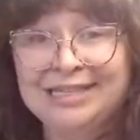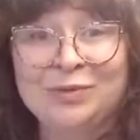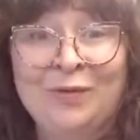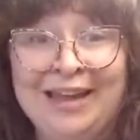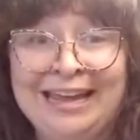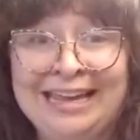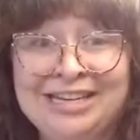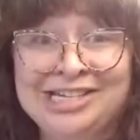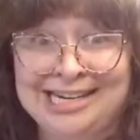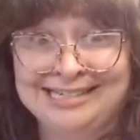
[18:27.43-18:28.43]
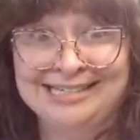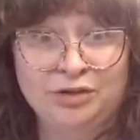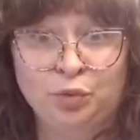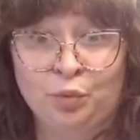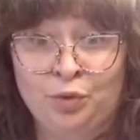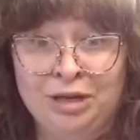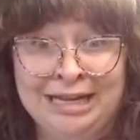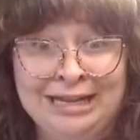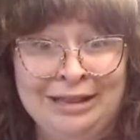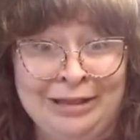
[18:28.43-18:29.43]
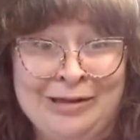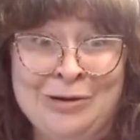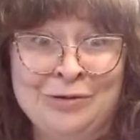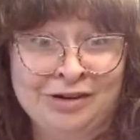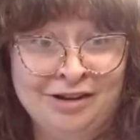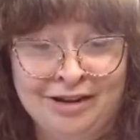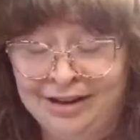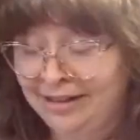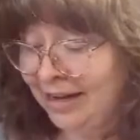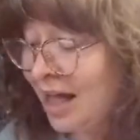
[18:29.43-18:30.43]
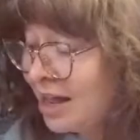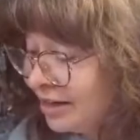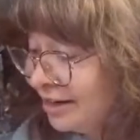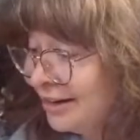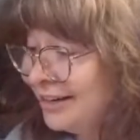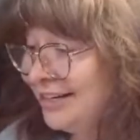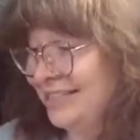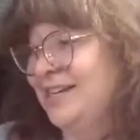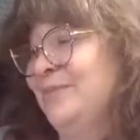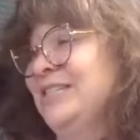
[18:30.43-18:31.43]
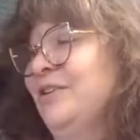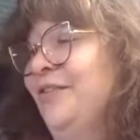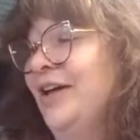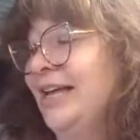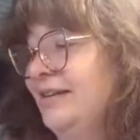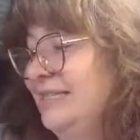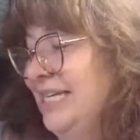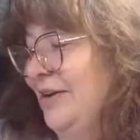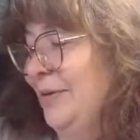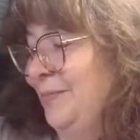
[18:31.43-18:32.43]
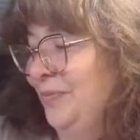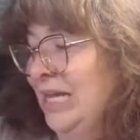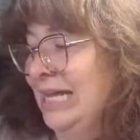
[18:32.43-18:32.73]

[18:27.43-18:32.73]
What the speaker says: is we can just really load on the color. It's going to be so fun. So,